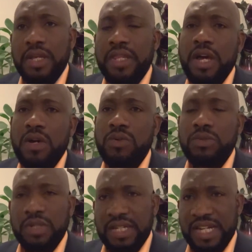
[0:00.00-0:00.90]
Now,
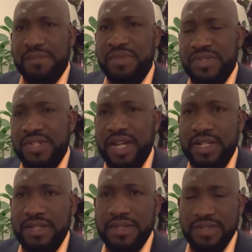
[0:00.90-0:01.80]
let me
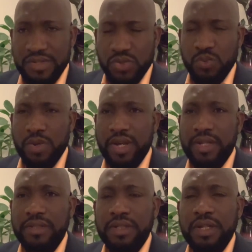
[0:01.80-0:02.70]
start this
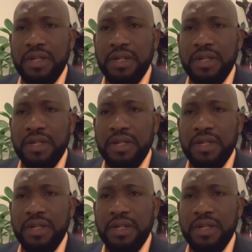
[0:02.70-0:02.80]
way.